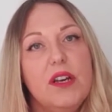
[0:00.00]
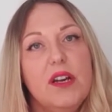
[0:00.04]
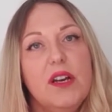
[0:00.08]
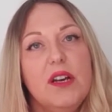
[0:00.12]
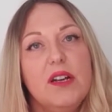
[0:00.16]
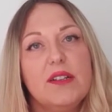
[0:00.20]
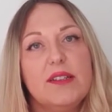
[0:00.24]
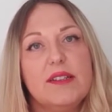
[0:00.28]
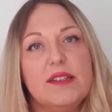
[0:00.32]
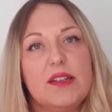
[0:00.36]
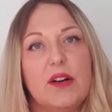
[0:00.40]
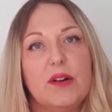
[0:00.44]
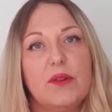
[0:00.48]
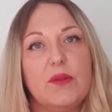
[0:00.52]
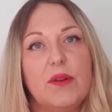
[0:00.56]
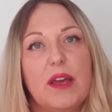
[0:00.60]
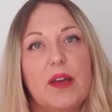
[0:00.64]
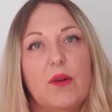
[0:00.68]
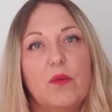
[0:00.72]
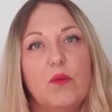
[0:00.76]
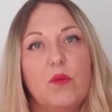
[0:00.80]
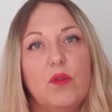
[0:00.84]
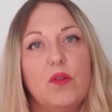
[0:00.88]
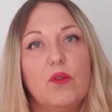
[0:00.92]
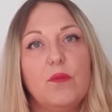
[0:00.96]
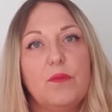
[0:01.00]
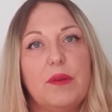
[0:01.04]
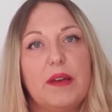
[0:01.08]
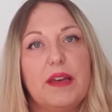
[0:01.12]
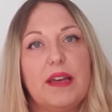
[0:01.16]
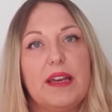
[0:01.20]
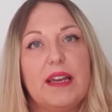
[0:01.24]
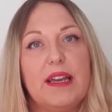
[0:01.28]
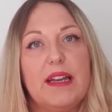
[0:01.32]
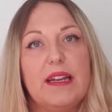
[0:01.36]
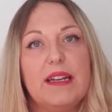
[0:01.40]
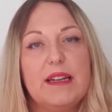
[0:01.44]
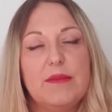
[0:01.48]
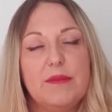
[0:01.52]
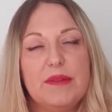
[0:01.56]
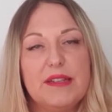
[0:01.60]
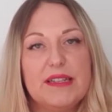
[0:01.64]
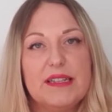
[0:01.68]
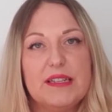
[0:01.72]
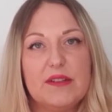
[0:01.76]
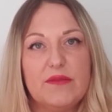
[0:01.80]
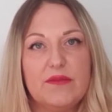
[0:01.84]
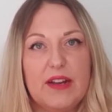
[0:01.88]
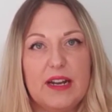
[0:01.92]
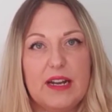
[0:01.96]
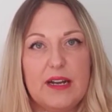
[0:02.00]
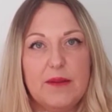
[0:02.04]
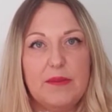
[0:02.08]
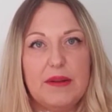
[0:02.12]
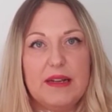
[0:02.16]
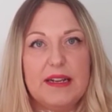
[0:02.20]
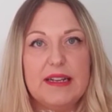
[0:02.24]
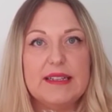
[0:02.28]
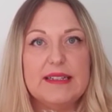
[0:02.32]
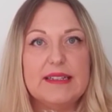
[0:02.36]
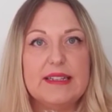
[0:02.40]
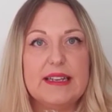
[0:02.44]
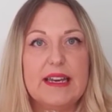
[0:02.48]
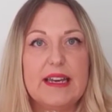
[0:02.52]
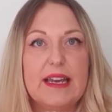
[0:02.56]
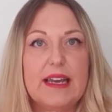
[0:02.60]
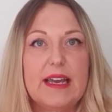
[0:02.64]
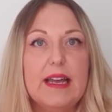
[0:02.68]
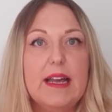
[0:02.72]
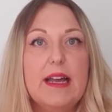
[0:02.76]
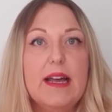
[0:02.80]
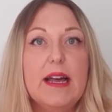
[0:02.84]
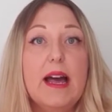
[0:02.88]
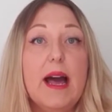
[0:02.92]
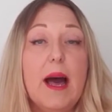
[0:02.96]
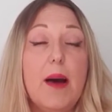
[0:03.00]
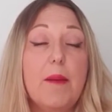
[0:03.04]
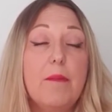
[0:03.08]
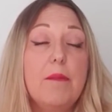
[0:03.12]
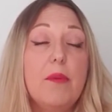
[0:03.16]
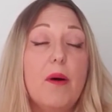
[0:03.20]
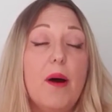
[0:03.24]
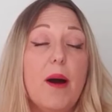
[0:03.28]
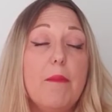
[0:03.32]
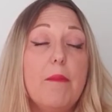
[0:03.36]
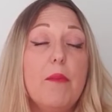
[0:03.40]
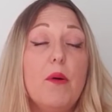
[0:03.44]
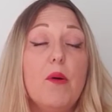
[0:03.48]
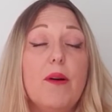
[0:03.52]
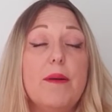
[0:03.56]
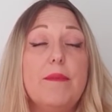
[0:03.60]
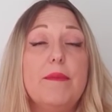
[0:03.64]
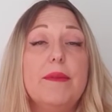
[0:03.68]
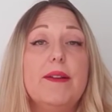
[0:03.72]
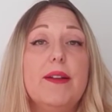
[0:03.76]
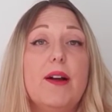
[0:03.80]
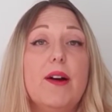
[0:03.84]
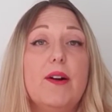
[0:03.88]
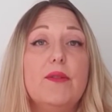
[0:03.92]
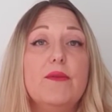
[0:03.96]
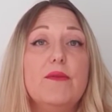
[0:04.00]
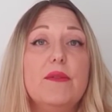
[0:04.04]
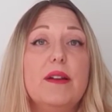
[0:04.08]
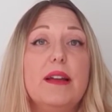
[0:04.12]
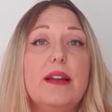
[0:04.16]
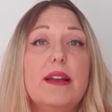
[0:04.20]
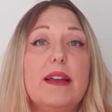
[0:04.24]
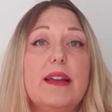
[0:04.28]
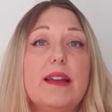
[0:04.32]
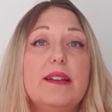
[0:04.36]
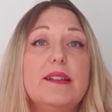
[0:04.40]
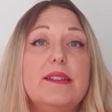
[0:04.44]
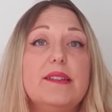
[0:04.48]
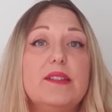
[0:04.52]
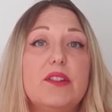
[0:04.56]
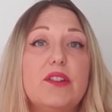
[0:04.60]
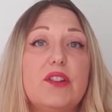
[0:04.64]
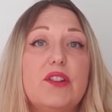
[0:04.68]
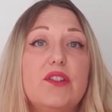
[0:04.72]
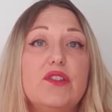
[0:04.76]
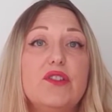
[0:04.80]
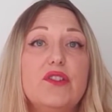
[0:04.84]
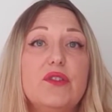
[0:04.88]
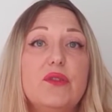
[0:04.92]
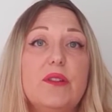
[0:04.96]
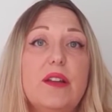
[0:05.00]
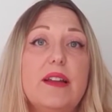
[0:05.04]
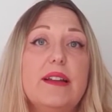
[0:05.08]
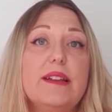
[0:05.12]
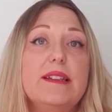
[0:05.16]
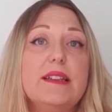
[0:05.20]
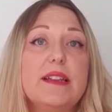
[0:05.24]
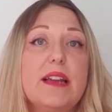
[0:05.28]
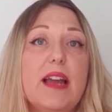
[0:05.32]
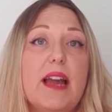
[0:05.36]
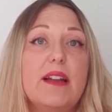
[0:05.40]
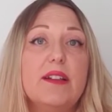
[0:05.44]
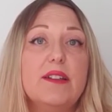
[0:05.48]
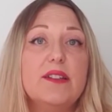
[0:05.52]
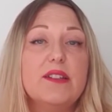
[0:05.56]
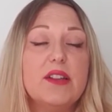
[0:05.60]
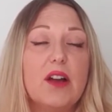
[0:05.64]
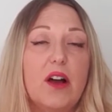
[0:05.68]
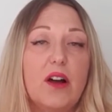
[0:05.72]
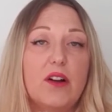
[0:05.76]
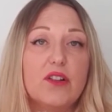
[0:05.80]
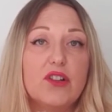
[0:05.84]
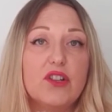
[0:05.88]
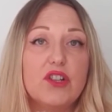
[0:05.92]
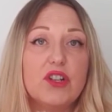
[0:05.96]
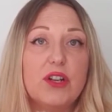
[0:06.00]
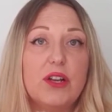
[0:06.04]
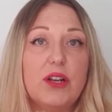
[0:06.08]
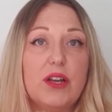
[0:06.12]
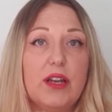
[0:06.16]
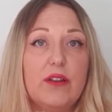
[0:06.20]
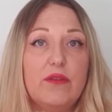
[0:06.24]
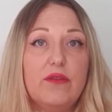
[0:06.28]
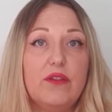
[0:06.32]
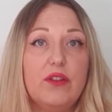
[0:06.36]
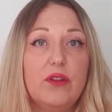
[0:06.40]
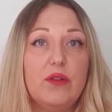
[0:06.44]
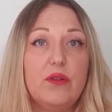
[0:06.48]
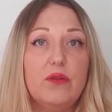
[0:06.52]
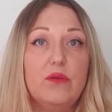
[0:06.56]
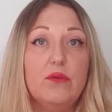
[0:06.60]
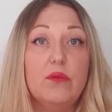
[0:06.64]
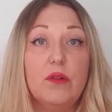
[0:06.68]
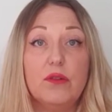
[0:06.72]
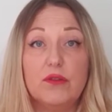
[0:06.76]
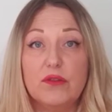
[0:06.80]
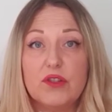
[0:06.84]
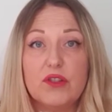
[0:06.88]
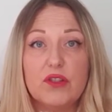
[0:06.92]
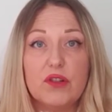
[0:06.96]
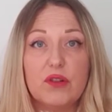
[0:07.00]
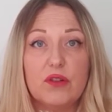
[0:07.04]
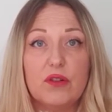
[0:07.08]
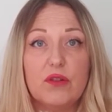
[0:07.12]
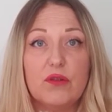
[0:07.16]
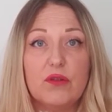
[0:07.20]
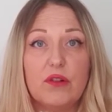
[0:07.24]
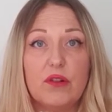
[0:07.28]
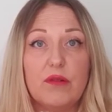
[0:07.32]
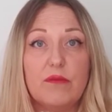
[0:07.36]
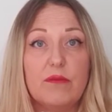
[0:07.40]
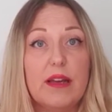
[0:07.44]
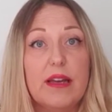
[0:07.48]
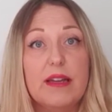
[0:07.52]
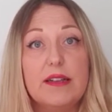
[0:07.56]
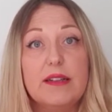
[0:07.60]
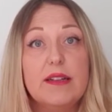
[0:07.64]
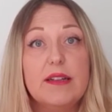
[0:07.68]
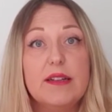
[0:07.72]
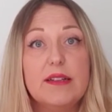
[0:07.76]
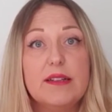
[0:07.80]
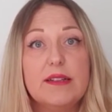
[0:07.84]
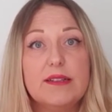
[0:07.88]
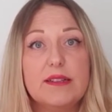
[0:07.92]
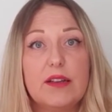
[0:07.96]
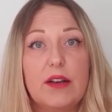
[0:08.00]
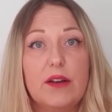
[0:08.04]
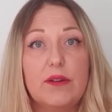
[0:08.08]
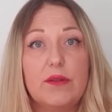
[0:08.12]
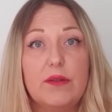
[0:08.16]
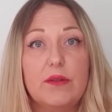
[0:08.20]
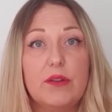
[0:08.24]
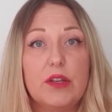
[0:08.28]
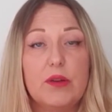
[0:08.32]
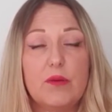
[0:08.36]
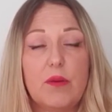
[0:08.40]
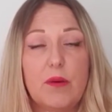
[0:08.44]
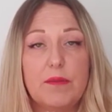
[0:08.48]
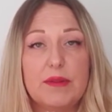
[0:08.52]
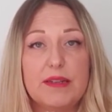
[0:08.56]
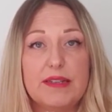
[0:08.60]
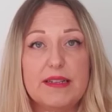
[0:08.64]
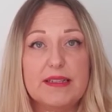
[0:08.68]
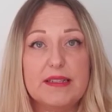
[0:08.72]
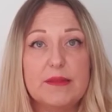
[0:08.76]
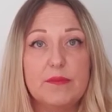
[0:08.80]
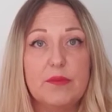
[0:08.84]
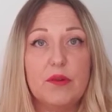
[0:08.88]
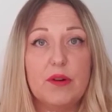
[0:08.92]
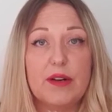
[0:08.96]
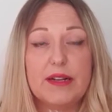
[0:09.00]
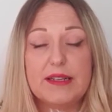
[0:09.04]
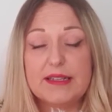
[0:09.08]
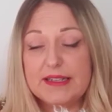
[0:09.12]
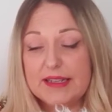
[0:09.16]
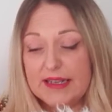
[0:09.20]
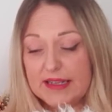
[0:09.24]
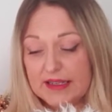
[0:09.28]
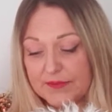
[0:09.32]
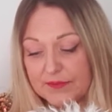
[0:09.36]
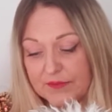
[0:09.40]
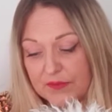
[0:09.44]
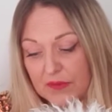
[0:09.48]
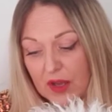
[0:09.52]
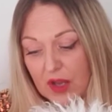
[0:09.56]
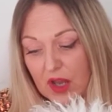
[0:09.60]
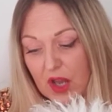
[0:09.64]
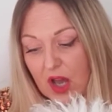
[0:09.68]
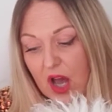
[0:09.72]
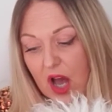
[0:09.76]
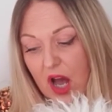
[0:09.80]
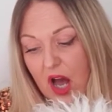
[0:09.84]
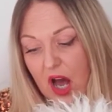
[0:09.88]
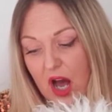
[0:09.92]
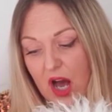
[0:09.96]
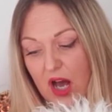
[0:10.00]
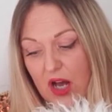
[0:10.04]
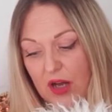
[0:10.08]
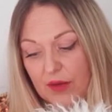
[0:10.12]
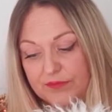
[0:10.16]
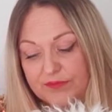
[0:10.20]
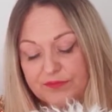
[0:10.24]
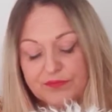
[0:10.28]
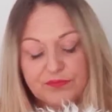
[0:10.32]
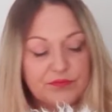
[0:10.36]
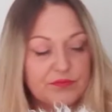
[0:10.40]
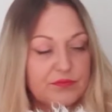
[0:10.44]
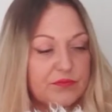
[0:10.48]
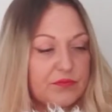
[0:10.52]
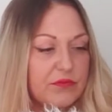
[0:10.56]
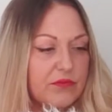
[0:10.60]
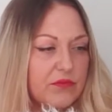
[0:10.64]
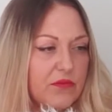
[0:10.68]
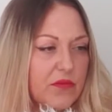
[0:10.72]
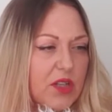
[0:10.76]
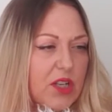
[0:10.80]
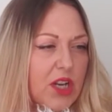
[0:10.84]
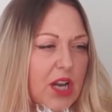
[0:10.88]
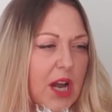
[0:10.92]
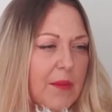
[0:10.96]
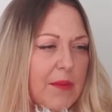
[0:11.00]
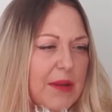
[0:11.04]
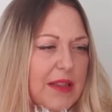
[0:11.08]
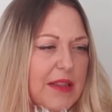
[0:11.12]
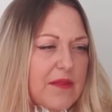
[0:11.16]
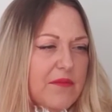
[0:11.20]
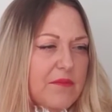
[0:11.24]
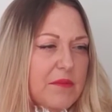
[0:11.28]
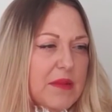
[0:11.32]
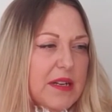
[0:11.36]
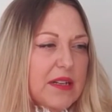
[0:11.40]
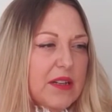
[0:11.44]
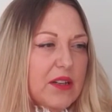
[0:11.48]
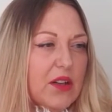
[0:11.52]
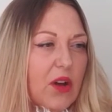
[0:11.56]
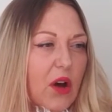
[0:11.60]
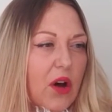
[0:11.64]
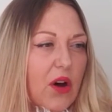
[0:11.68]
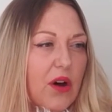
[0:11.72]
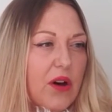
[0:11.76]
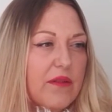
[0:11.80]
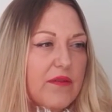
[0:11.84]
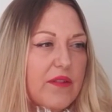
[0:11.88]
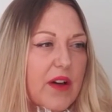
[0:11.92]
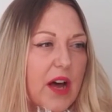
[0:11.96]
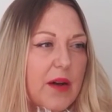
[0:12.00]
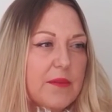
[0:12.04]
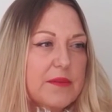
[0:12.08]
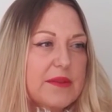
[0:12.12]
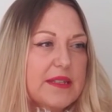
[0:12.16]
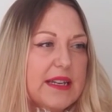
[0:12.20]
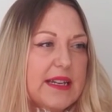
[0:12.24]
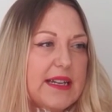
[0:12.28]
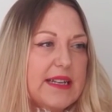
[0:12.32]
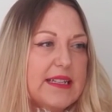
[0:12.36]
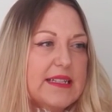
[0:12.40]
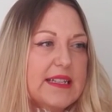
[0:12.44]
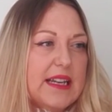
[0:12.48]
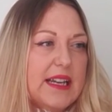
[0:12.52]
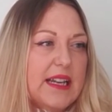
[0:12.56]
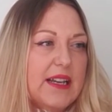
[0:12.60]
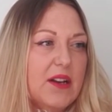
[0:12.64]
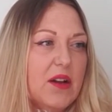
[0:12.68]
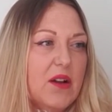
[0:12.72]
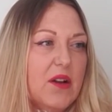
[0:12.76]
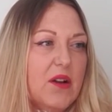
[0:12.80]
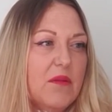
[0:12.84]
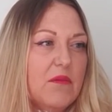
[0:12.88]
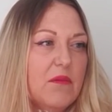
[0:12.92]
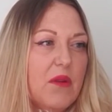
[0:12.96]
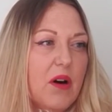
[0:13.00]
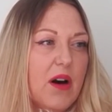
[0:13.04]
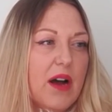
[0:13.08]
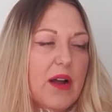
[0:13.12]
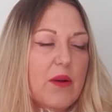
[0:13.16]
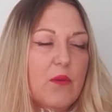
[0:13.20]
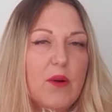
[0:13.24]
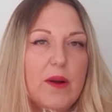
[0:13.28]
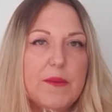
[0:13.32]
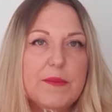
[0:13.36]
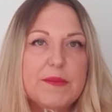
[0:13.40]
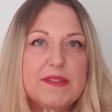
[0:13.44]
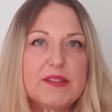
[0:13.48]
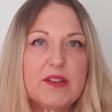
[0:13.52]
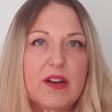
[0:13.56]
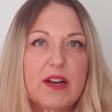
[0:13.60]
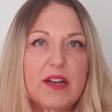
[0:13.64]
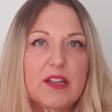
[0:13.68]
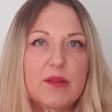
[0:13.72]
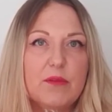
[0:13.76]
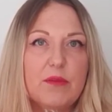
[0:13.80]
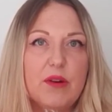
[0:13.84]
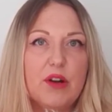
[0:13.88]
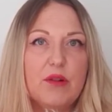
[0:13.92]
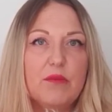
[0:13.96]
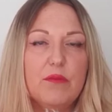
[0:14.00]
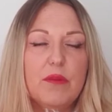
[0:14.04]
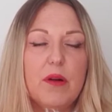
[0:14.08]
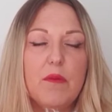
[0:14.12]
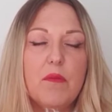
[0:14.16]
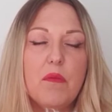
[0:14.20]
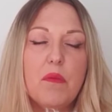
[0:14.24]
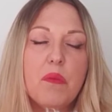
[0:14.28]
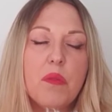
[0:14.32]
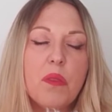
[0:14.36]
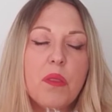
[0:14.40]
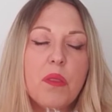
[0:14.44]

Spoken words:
So it will be limited availability and by appointment only. So you do need to get in touch if you want dog grooming, so you won't be disappointed. I'm in the middle of updating my website at the moment.